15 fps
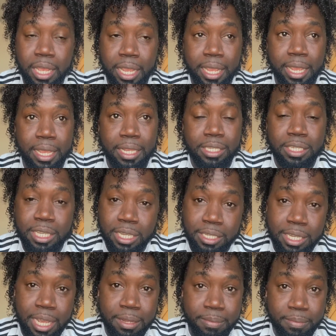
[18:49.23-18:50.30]
And
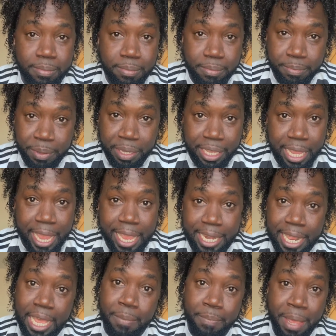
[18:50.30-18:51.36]
since I
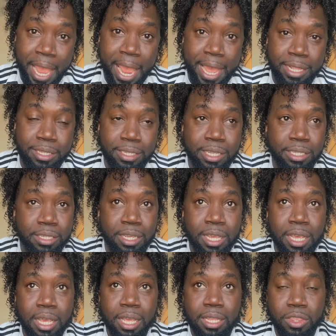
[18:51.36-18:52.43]
began that path,
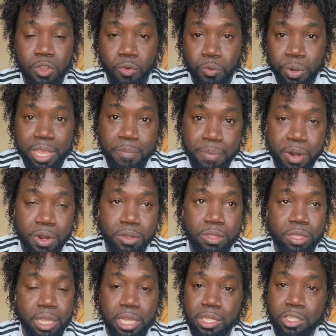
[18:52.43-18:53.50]
since the
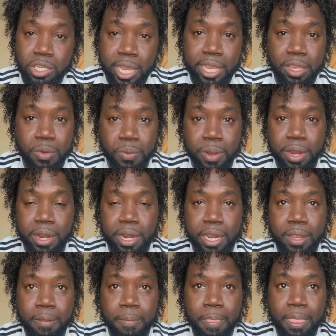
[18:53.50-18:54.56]
rebirth in
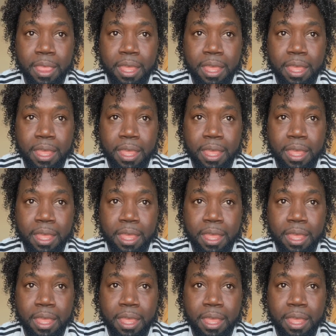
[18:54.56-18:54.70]
January,